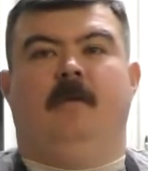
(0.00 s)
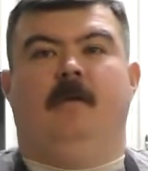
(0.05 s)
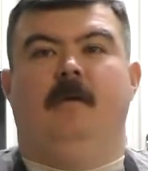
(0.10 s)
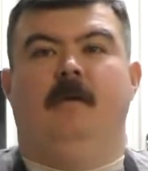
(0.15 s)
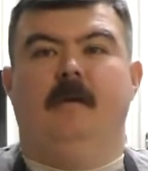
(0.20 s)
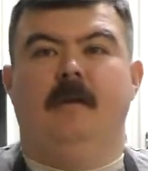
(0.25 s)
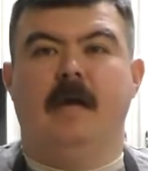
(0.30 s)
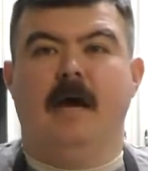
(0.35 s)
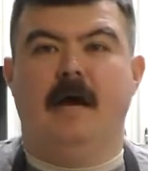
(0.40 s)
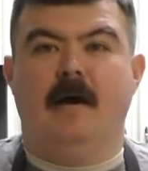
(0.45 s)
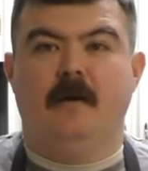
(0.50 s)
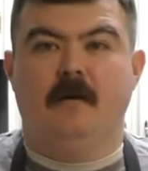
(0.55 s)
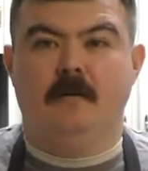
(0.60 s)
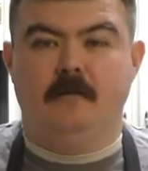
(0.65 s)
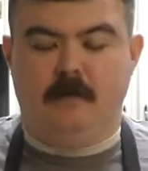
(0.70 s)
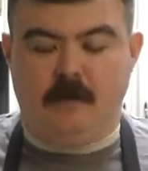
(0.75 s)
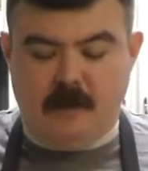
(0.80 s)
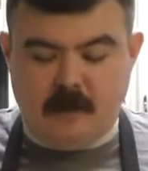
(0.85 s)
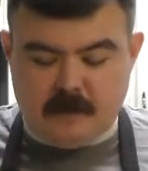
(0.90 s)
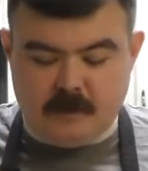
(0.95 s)
now
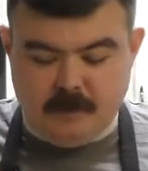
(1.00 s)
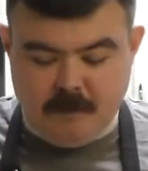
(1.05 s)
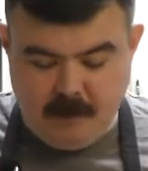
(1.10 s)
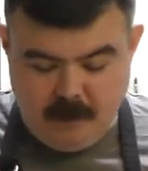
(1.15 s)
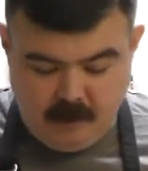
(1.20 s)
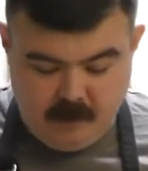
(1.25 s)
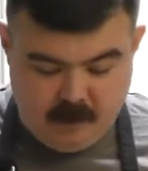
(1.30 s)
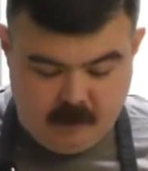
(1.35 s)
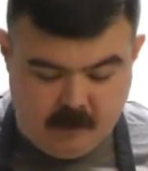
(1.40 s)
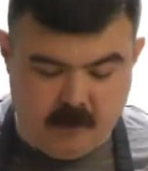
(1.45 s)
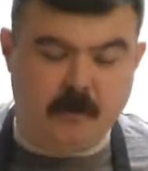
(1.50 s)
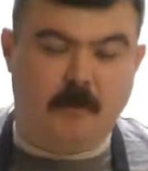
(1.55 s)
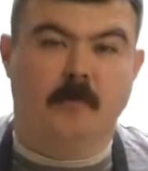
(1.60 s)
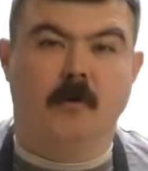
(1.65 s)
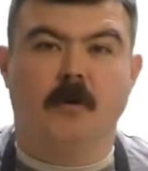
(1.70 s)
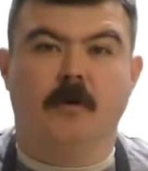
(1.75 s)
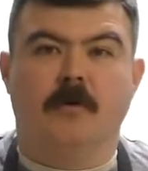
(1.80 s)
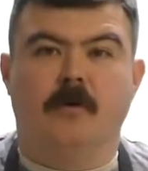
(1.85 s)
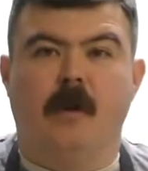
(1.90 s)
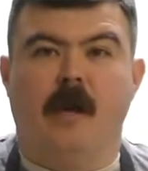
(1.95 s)
you get to be a little
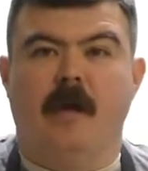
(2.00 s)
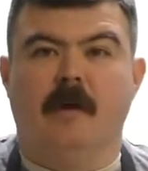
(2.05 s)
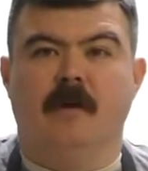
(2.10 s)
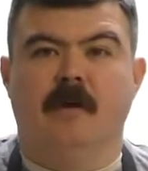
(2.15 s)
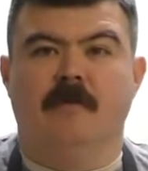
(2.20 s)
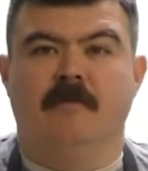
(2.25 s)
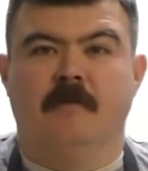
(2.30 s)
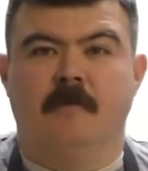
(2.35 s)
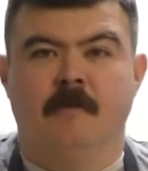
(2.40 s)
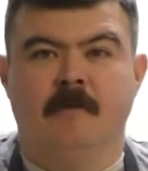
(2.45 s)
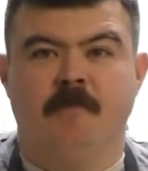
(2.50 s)
more creative.